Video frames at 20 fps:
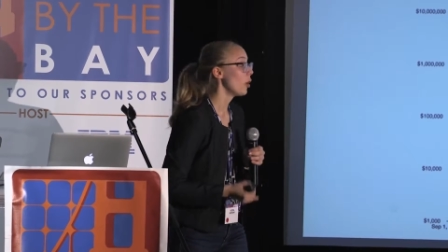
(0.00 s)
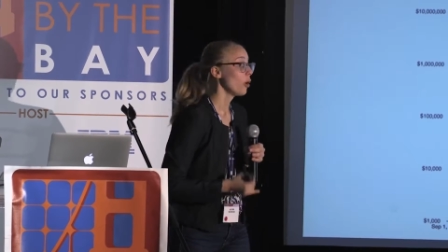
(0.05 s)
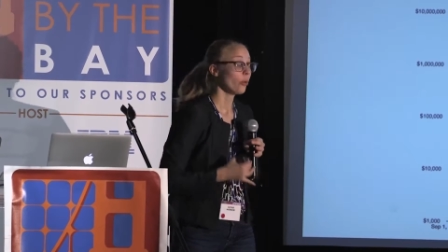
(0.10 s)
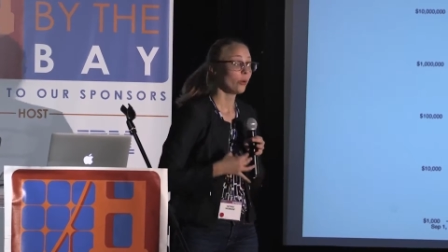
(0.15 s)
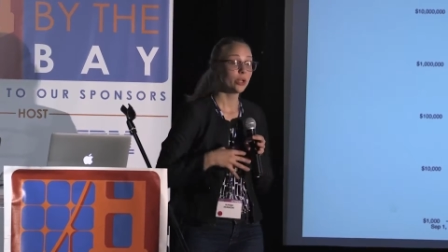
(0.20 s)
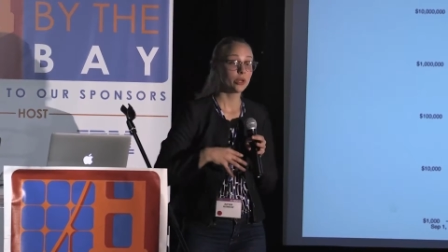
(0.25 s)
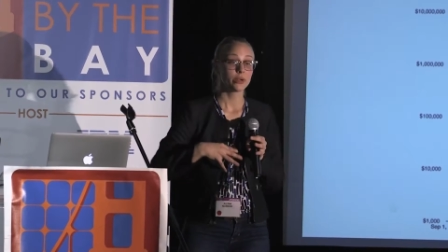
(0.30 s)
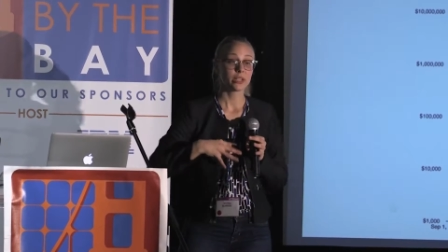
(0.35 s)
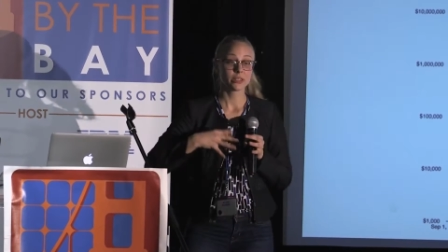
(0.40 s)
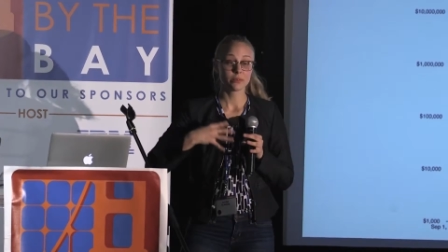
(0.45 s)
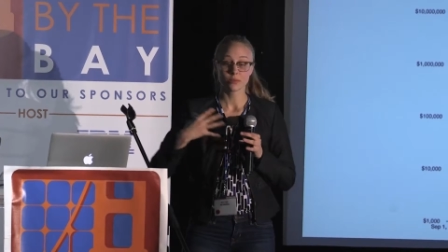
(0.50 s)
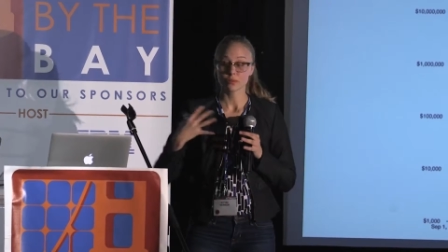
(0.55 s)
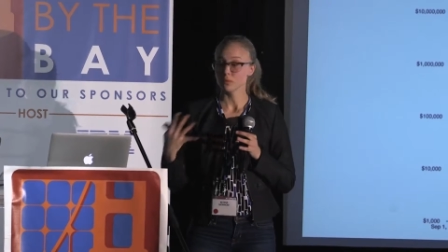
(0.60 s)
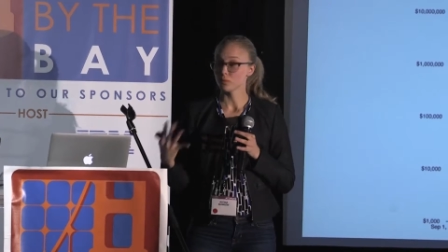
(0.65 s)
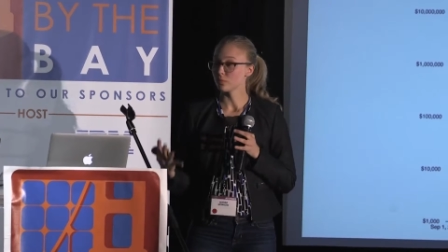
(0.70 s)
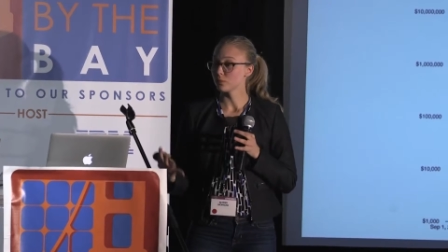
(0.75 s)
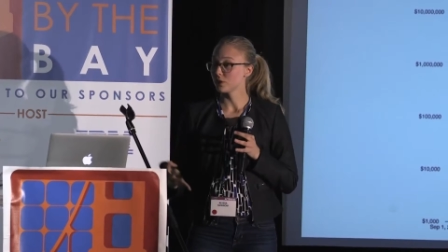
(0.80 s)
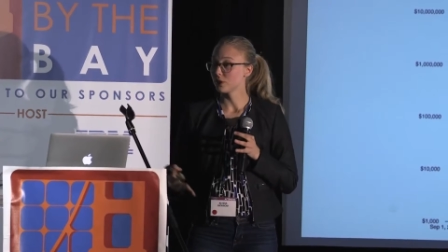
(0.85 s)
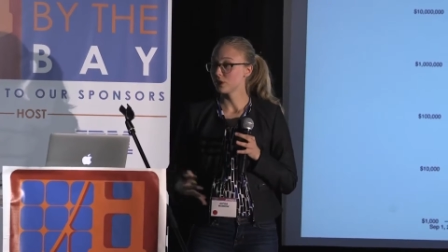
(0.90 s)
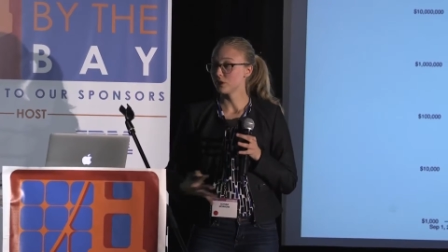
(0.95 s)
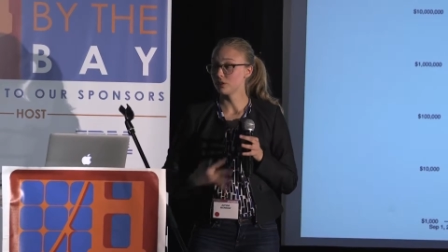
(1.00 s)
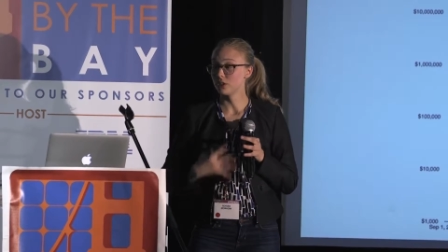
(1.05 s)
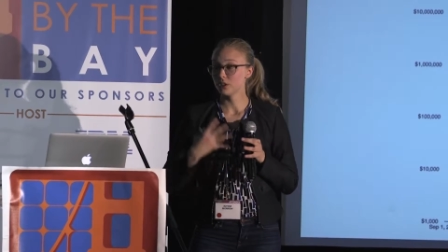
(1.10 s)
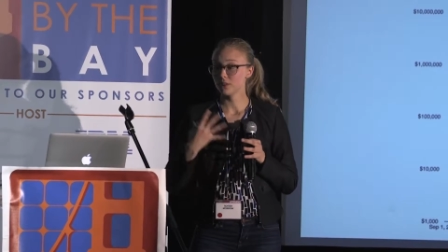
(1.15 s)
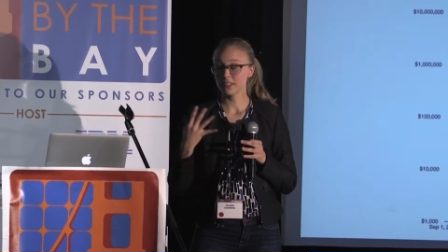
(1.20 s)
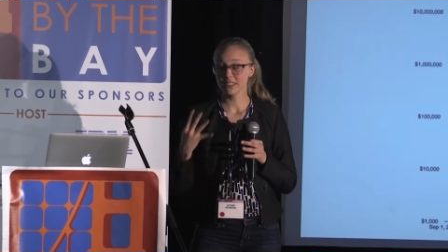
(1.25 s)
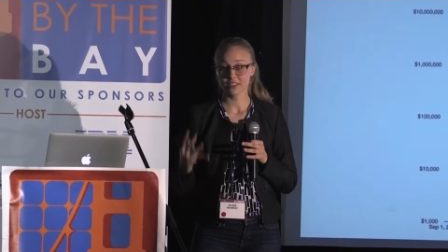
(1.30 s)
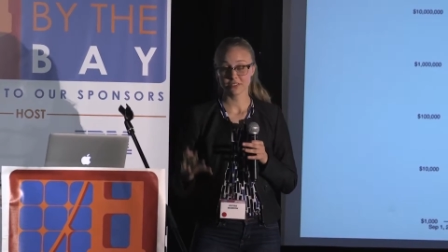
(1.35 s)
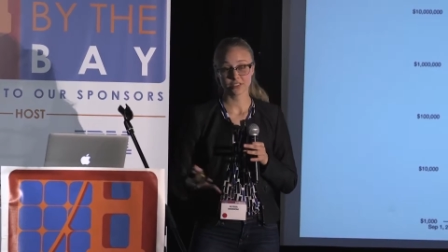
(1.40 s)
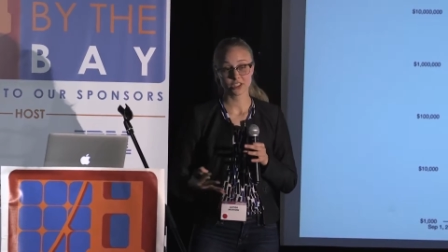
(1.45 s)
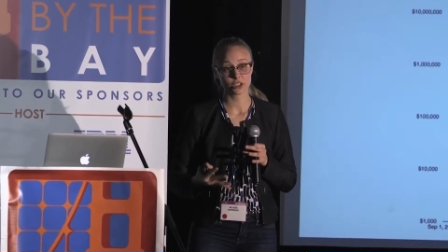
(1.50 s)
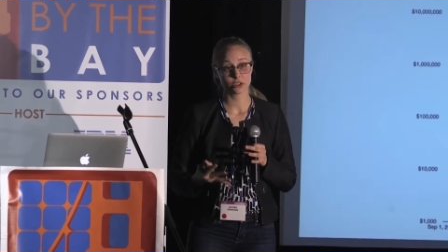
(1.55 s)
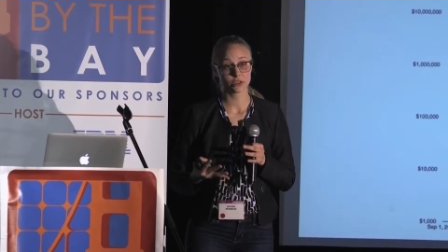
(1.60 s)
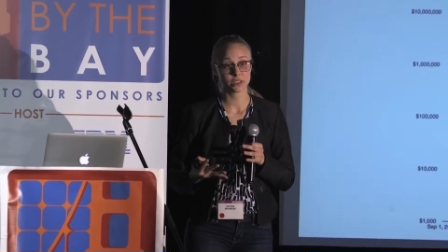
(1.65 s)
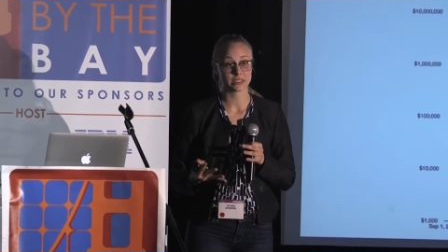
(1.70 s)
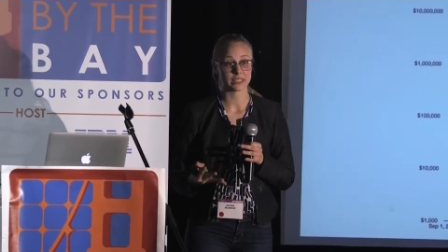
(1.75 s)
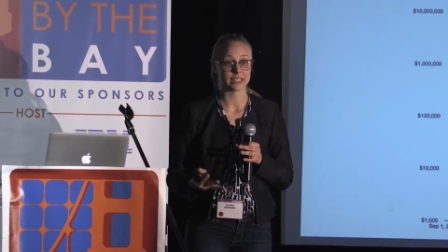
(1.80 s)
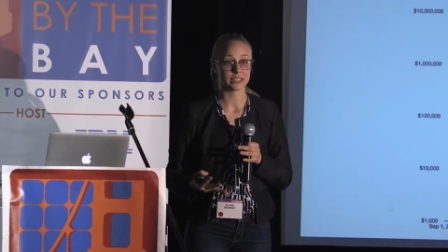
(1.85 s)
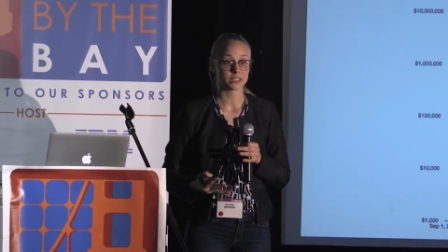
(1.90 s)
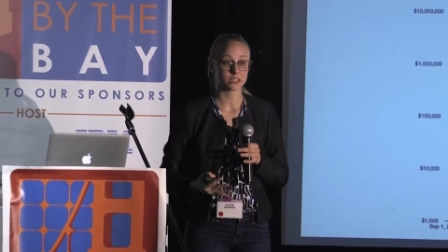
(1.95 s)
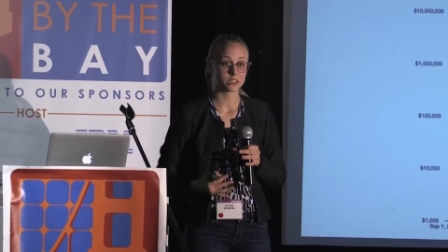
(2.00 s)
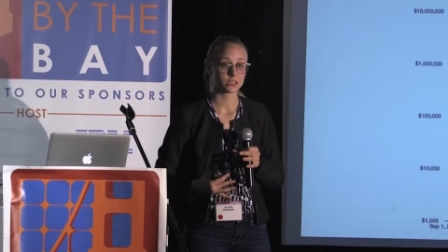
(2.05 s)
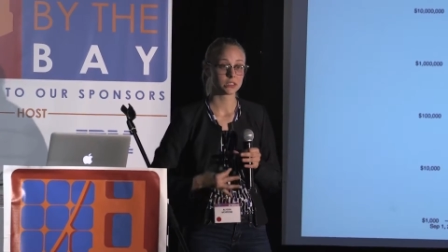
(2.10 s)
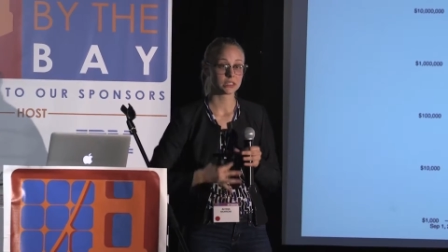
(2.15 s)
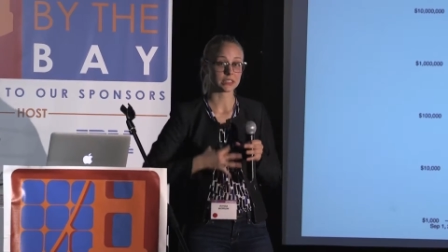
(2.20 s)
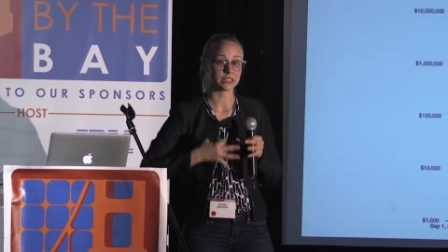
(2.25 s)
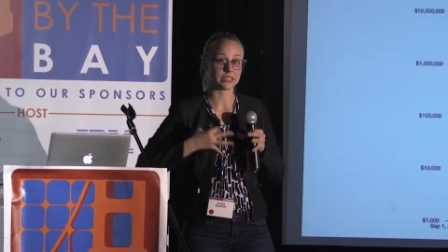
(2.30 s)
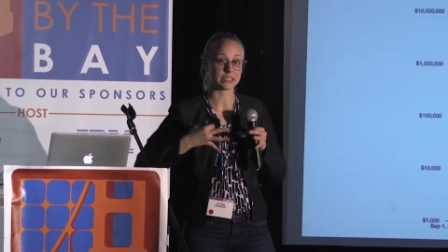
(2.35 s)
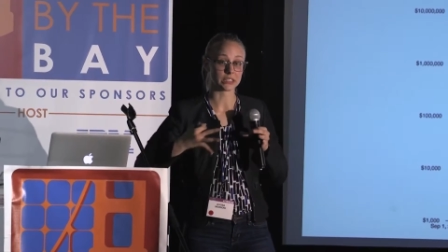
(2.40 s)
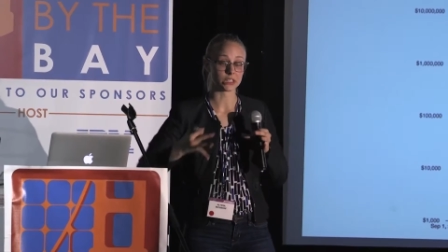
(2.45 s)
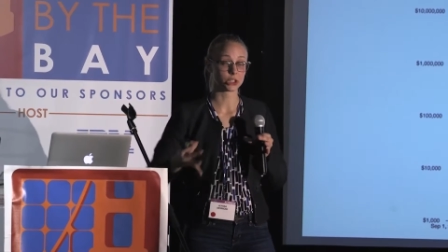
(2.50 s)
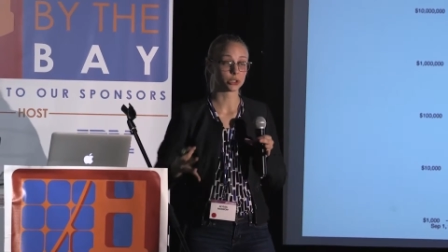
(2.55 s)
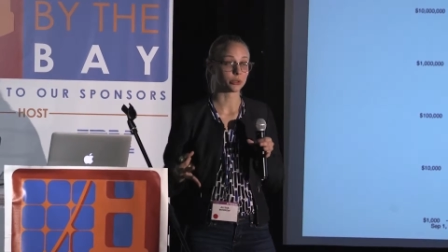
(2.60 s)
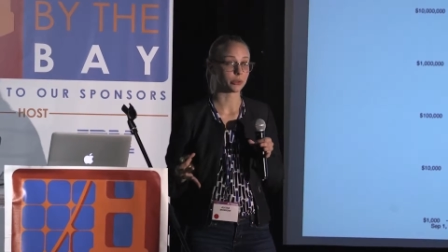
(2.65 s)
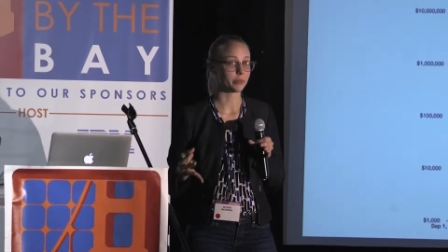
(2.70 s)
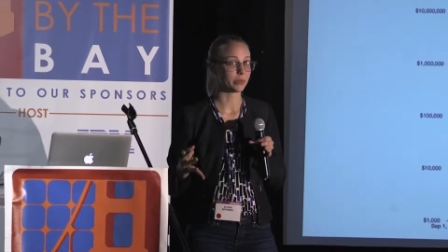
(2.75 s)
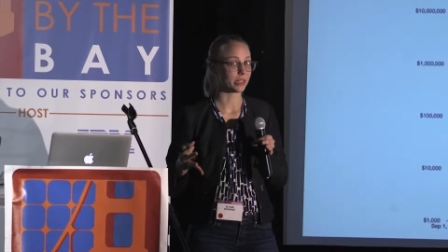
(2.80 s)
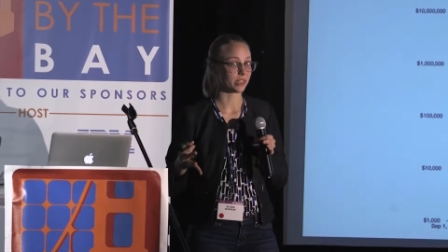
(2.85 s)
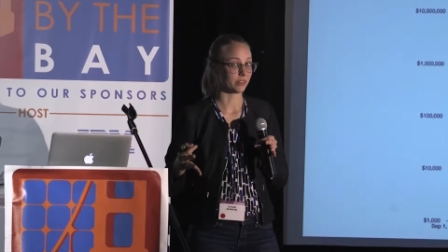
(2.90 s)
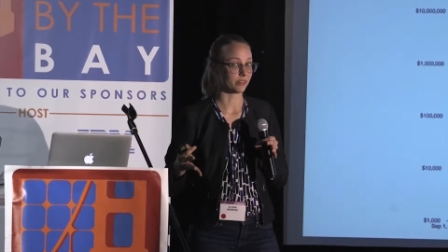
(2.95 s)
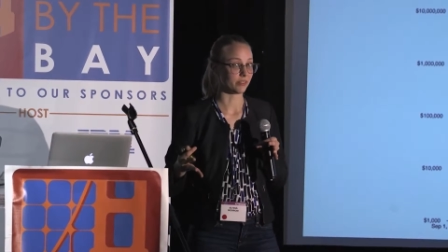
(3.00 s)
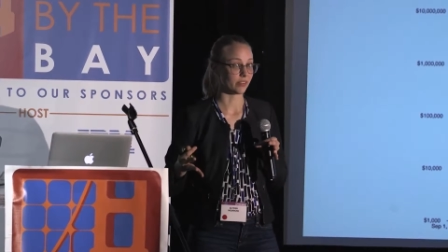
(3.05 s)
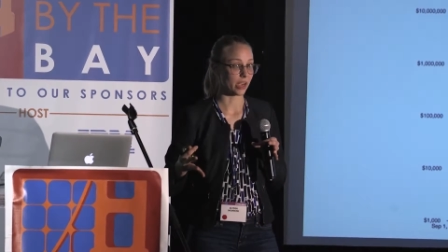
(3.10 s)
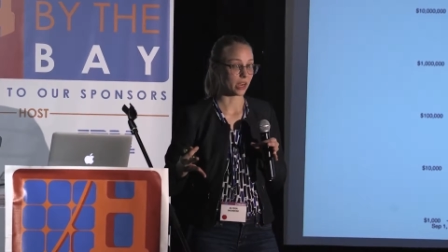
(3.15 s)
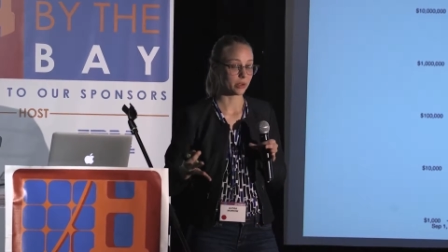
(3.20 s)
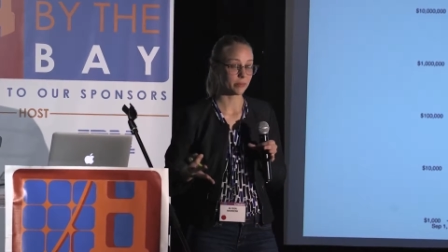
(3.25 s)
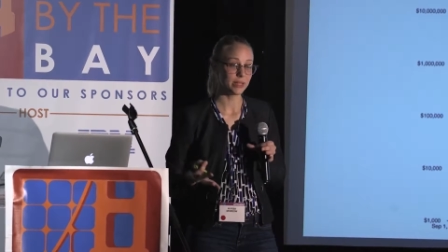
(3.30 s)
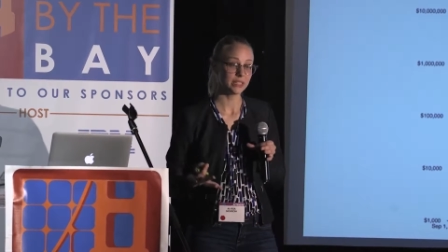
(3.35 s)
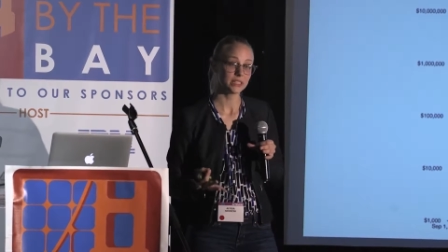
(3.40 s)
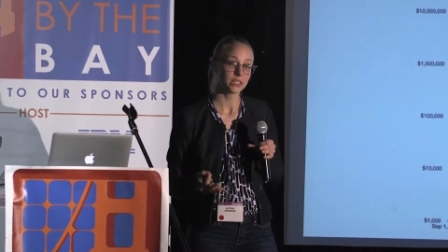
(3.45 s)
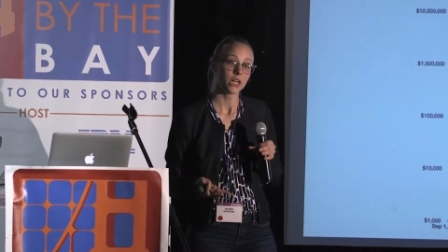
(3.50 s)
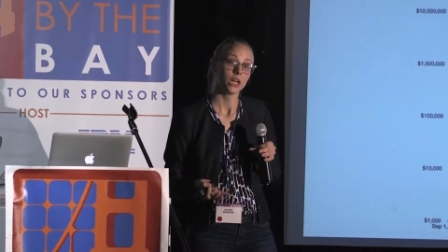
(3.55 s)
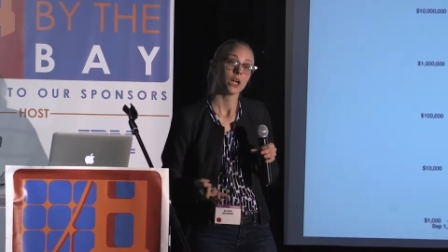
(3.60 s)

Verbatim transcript: where you can do these visualizations in a distributed environment